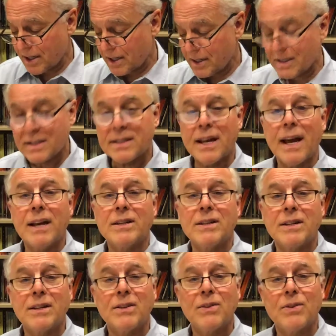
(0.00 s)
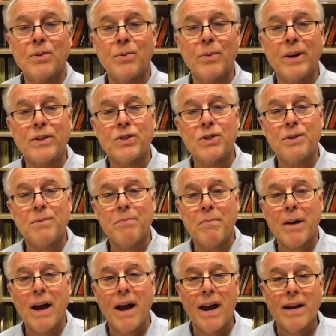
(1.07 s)
said the rich
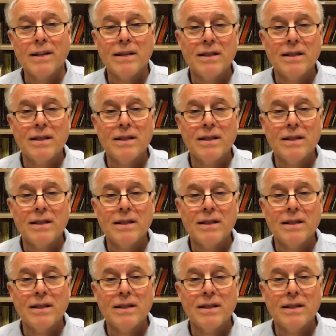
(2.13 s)
man.